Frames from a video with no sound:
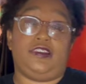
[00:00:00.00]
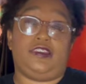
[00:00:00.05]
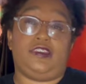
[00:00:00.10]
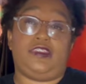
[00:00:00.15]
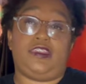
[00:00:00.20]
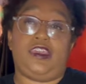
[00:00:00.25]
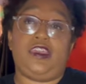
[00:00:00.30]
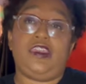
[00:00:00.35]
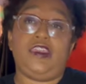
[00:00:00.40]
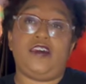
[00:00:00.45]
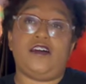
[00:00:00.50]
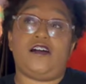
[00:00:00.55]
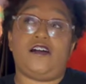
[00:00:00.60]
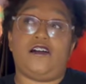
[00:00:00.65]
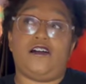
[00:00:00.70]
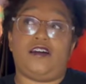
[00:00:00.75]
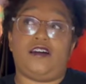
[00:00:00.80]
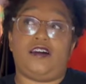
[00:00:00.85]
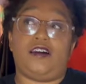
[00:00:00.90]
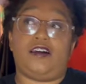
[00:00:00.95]
they
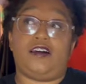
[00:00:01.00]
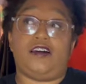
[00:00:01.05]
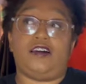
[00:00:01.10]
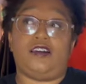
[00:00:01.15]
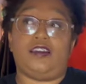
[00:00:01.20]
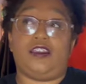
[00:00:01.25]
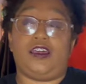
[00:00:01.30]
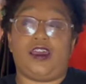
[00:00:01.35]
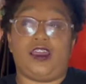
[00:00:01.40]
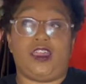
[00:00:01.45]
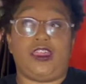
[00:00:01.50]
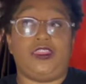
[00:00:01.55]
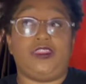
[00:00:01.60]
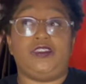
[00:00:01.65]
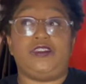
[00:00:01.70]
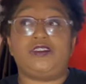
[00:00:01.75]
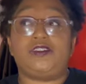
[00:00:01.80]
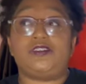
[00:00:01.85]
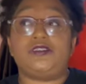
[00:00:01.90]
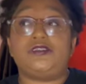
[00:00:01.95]
are like
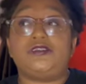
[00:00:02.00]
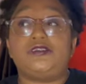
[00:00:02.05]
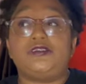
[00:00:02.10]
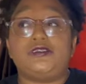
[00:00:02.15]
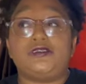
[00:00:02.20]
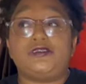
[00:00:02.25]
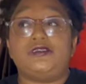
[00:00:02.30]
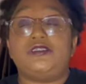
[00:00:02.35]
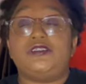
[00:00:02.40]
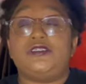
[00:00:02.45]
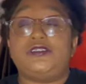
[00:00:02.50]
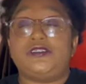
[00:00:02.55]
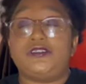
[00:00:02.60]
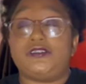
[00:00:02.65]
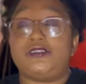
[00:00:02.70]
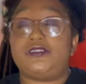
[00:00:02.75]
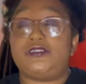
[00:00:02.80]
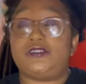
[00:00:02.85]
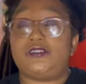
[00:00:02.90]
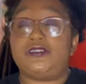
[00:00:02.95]

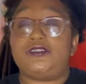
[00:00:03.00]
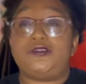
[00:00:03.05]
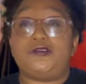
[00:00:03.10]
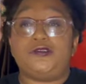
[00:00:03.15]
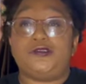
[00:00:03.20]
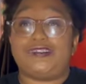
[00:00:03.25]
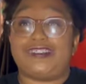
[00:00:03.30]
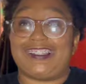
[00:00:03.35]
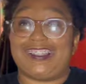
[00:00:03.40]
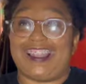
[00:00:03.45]
old.